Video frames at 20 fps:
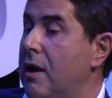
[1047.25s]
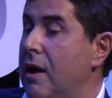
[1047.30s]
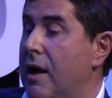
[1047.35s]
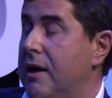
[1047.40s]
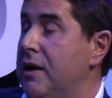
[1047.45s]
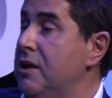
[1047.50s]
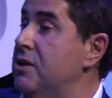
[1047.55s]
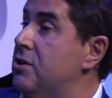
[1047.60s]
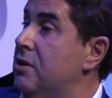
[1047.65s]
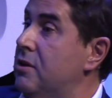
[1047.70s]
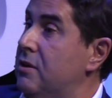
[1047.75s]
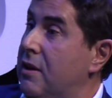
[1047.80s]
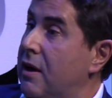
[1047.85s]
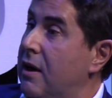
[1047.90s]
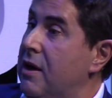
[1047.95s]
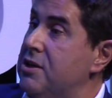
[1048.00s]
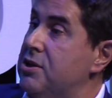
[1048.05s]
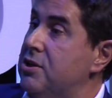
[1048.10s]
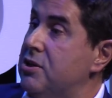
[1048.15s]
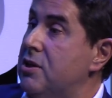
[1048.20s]
and each
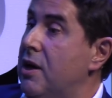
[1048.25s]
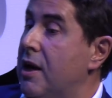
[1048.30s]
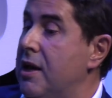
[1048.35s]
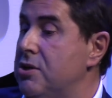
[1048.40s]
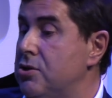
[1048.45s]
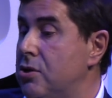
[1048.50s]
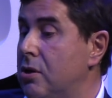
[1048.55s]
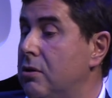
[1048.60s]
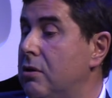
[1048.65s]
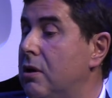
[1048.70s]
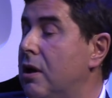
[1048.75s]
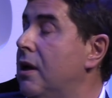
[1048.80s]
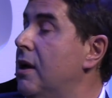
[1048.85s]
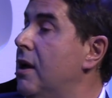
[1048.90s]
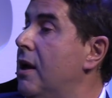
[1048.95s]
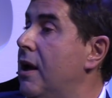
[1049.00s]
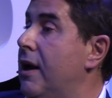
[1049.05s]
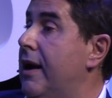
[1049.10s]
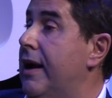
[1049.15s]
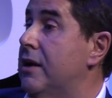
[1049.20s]
legislation
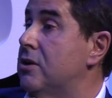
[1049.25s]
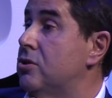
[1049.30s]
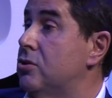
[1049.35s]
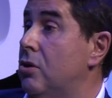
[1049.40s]
has.